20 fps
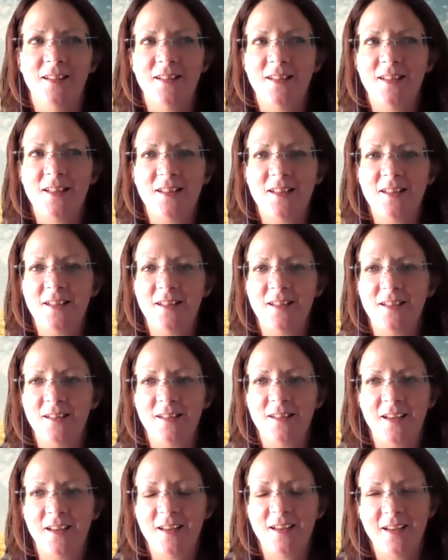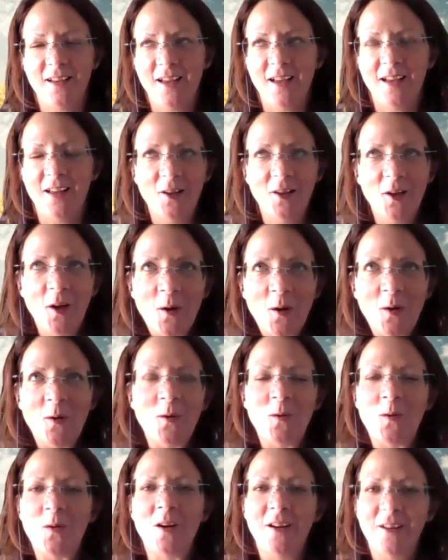This is like,
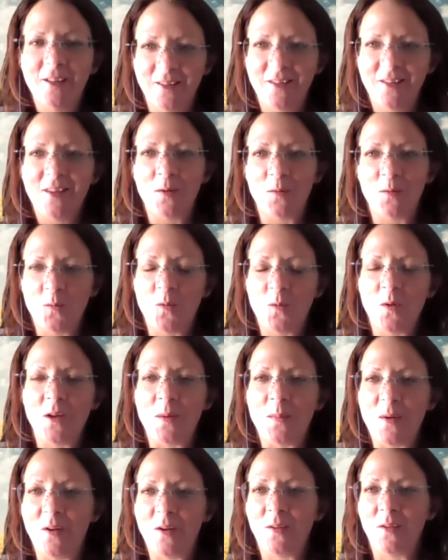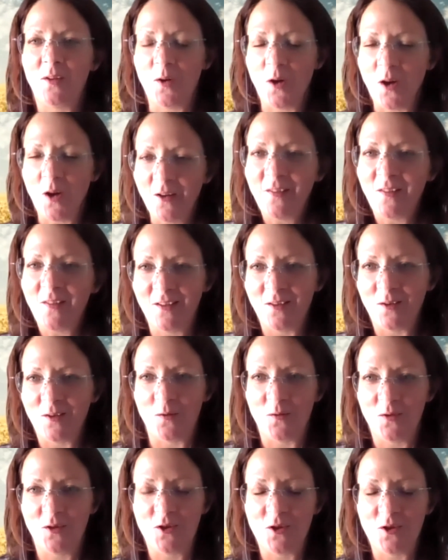hello, what about the content
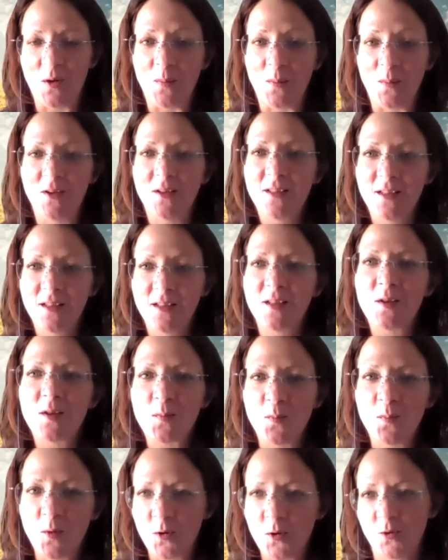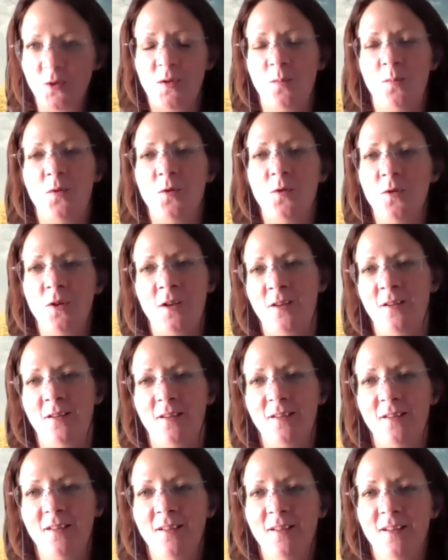of the job? Because this is most
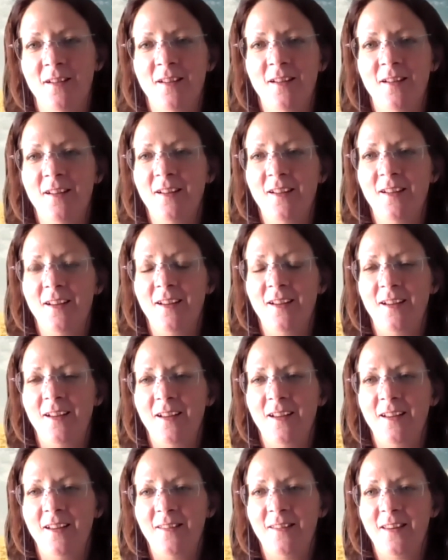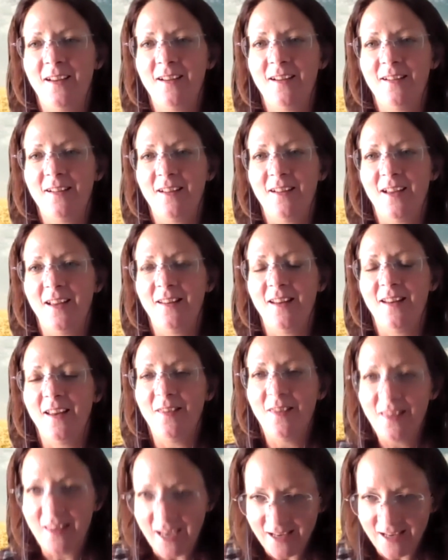important. And
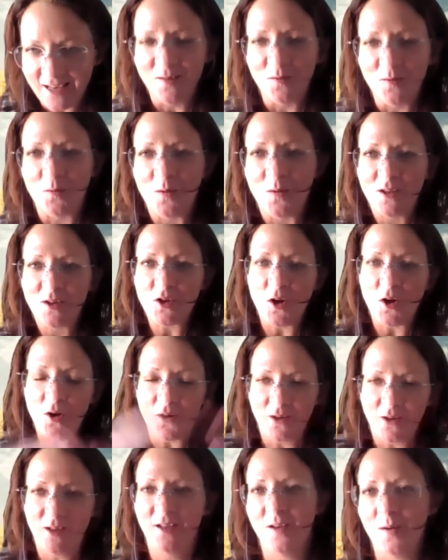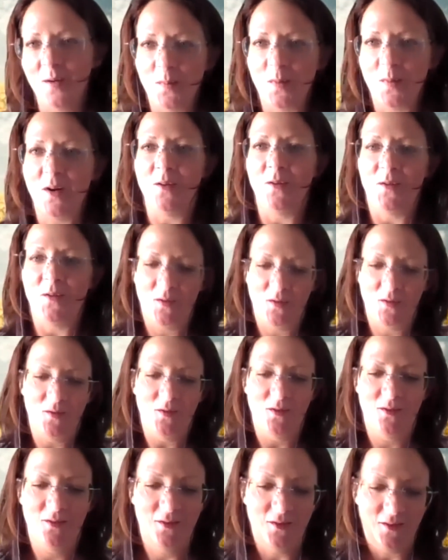then we're talking about
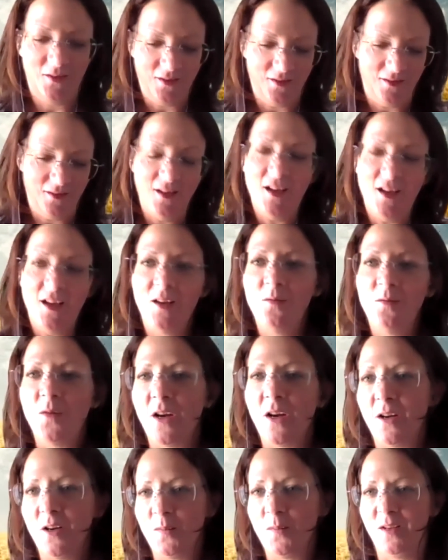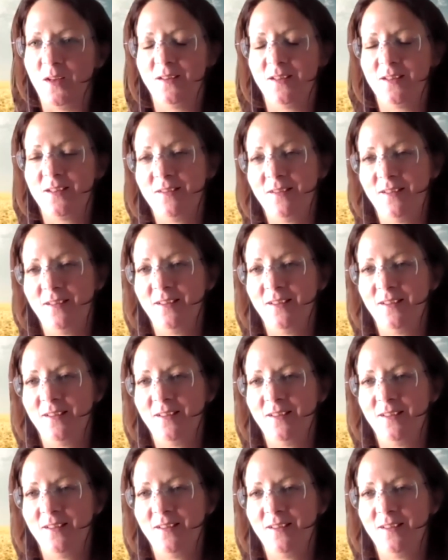the environment.